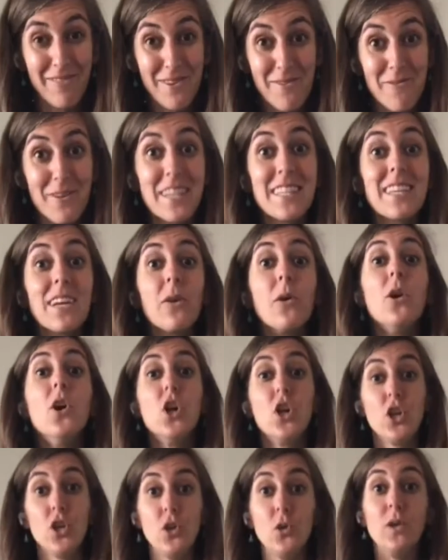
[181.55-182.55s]
weeks ago.
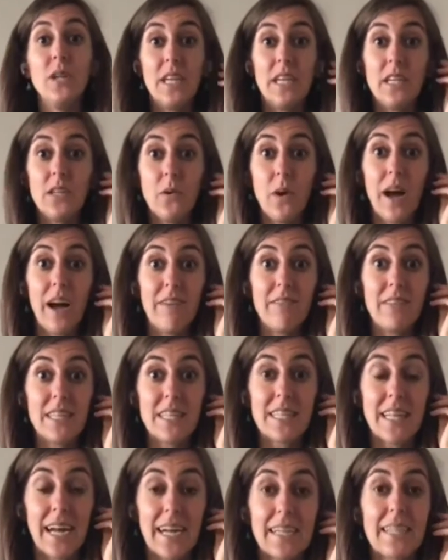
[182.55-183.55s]
You need to have the
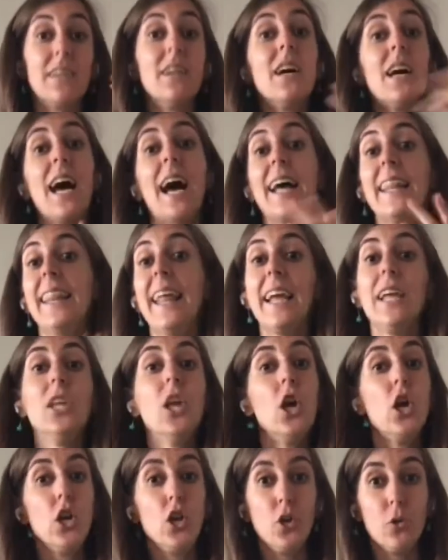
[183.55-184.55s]
starter and then
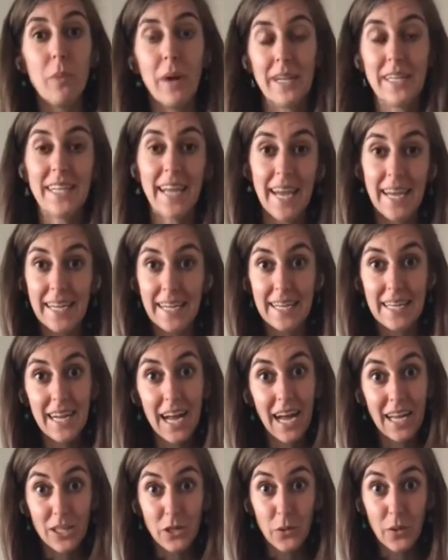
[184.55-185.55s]
you maintain it
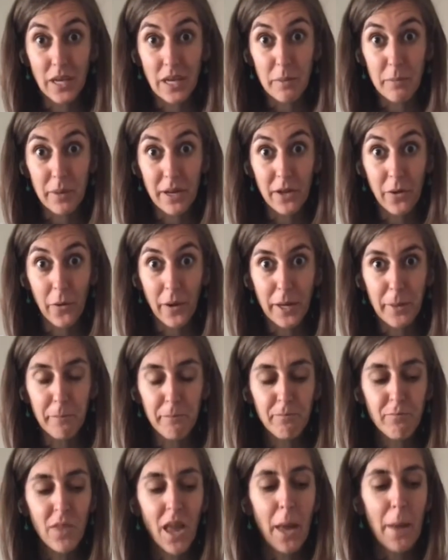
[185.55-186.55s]
and you keep it going.
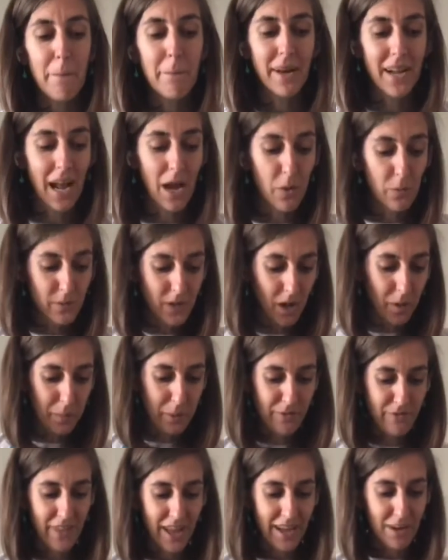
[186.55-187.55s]
But on top
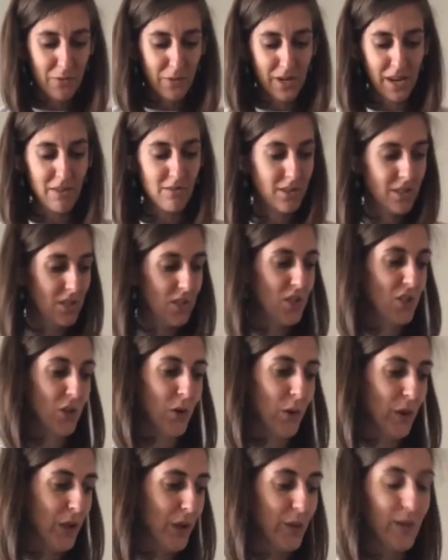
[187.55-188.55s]
of that, what I want to show
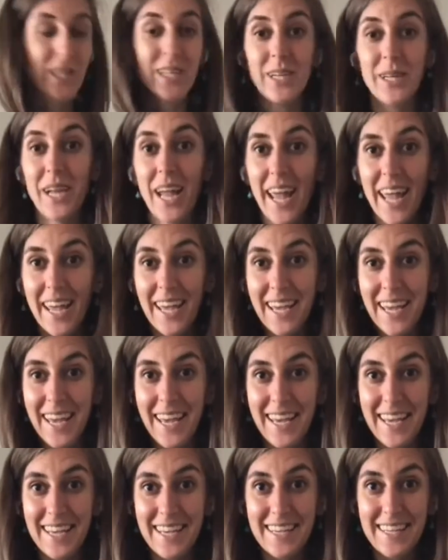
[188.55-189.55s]
you today
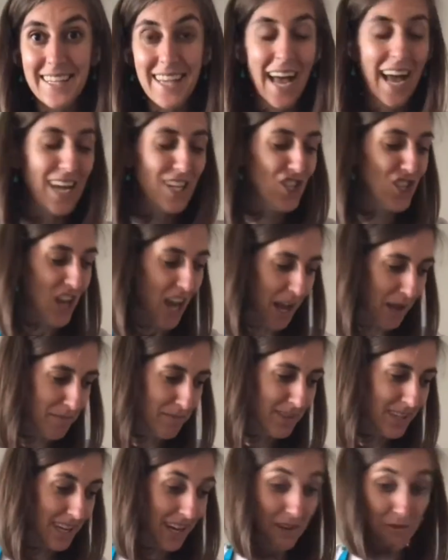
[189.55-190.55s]
is a jam
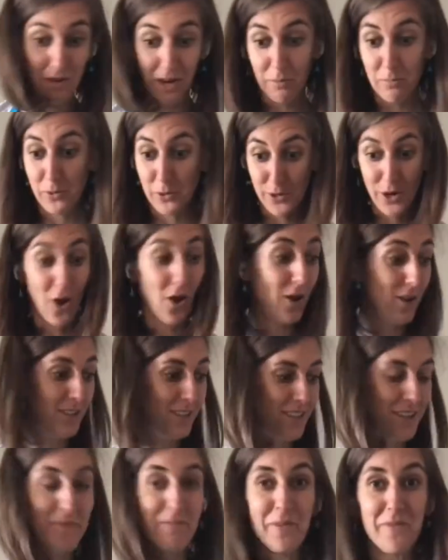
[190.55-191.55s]
that I'm going to put on
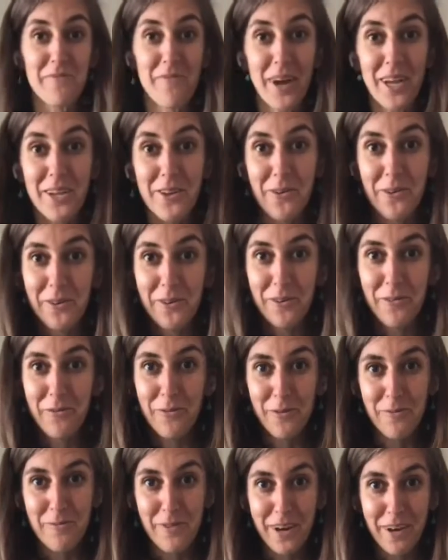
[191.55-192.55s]
top of my yogurt
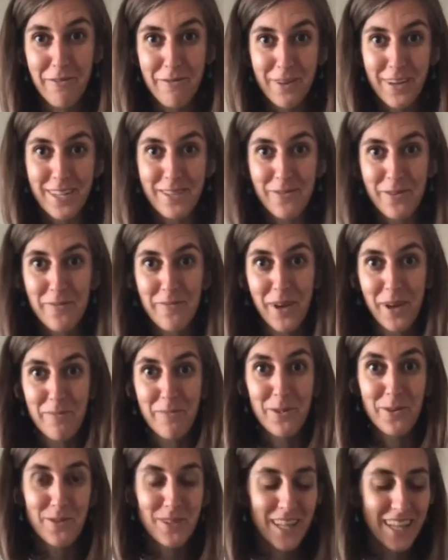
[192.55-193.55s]
for breakfast with my
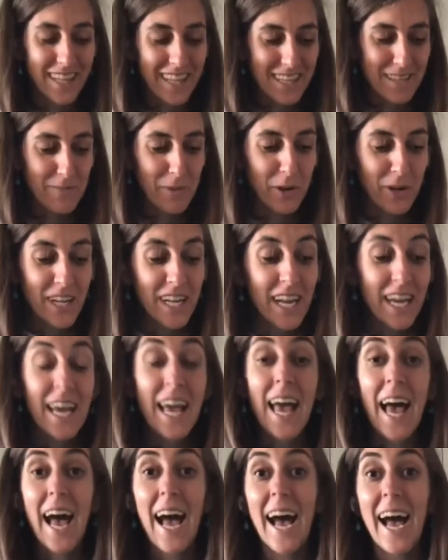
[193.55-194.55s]
muesli this morning,
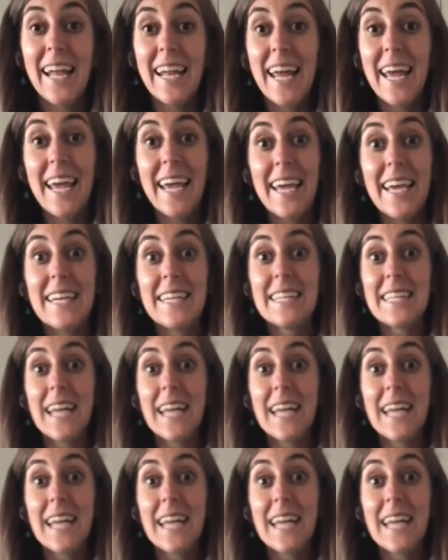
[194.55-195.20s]
and is